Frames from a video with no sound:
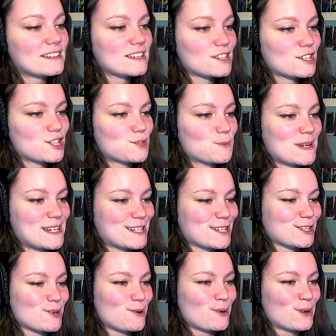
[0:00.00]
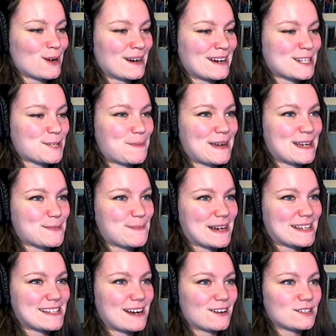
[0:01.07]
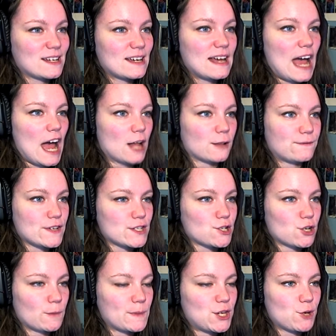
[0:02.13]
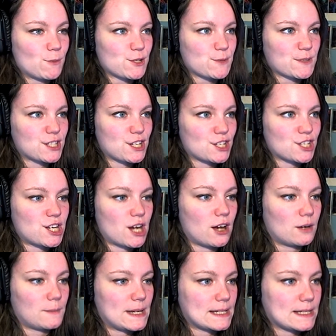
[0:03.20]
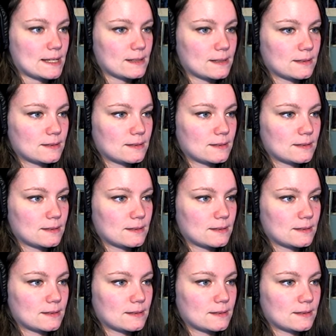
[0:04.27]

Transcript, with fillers: The sweetest your HP is maxed out. Alphys told me humans were determined.